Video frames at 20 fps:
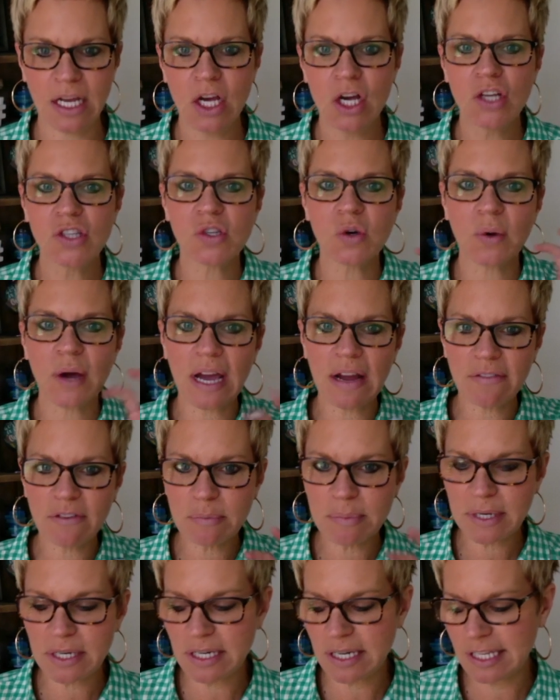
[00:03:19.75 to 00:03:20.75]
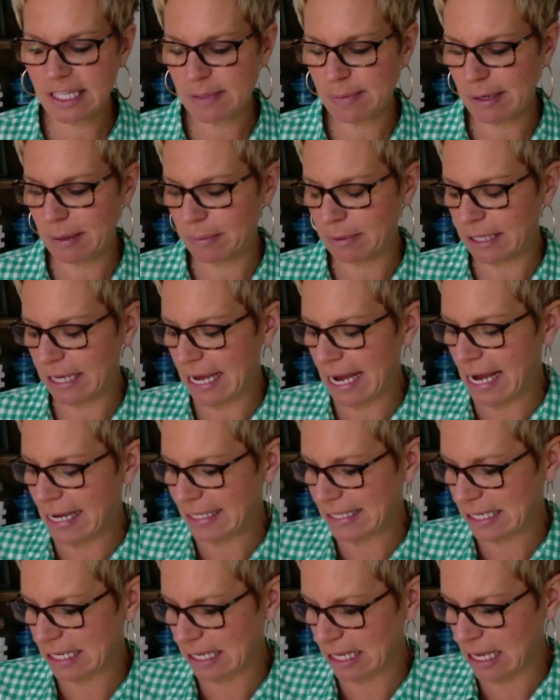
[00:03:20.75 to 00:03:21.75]
So everybody needs to be able to
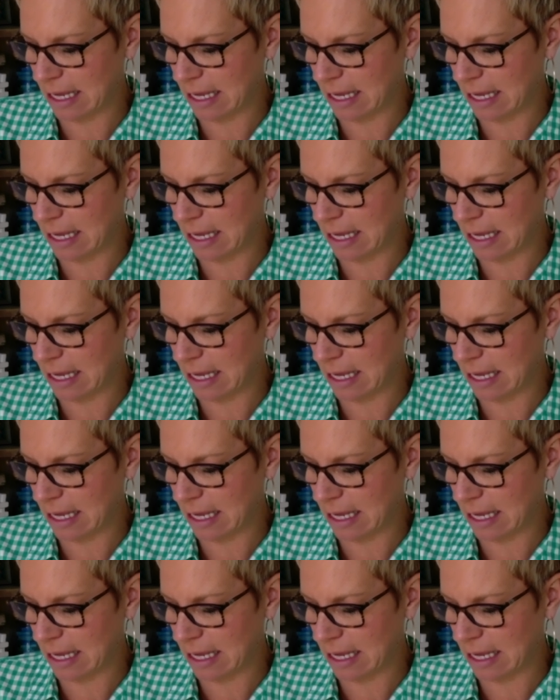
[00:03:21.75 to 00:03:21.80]
ask,